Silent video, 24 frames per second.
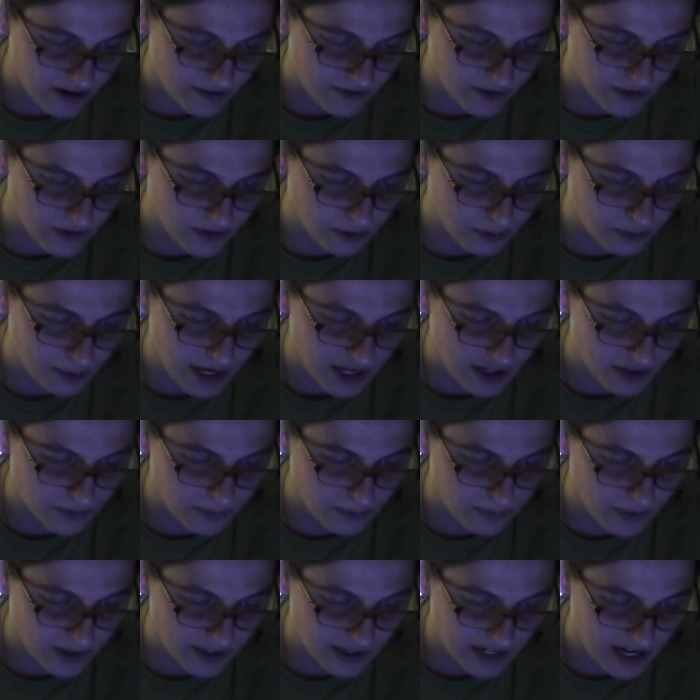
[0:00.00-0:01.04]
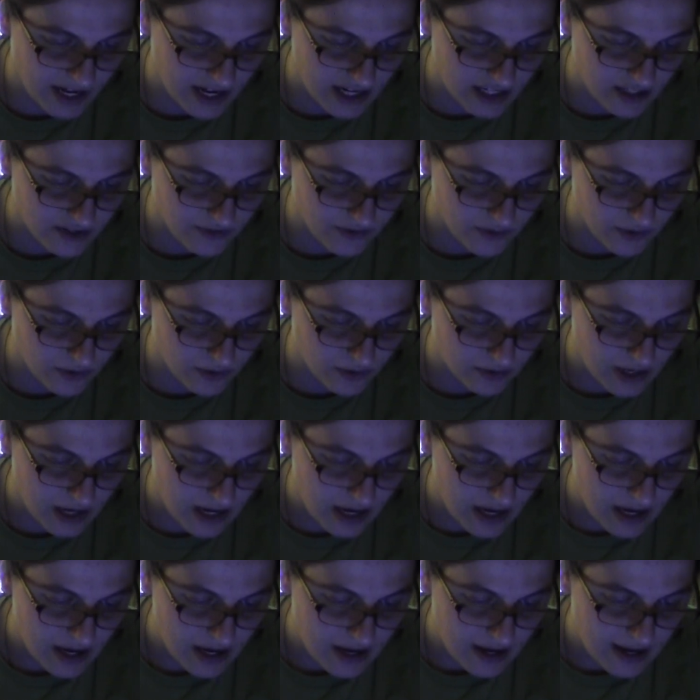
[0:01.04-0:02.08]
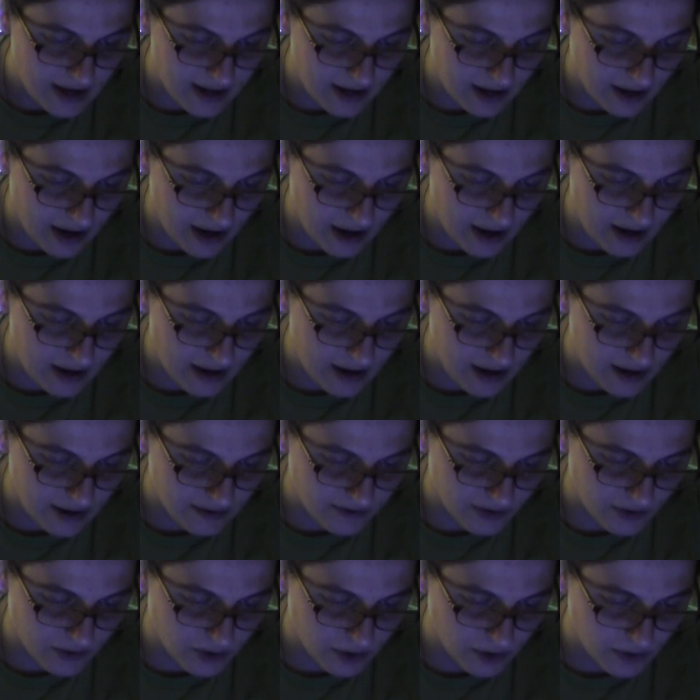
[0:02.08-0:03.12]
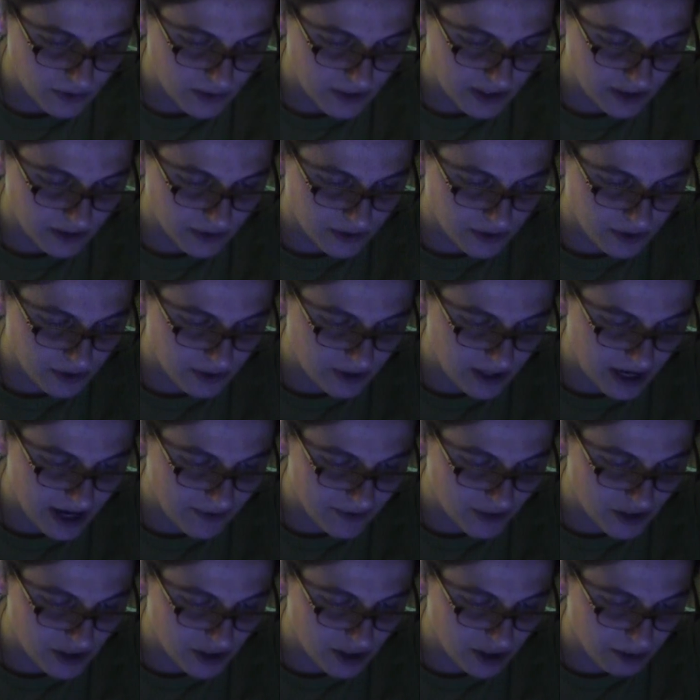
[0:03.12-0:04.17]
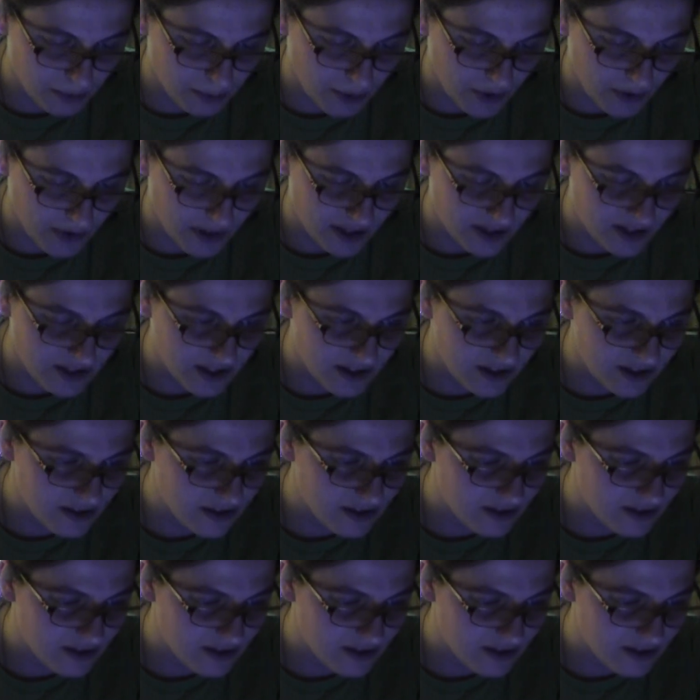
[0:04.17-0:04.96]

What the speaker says: And if you do, pay 1 gauge. If you do, deal 2 damage to your opponent.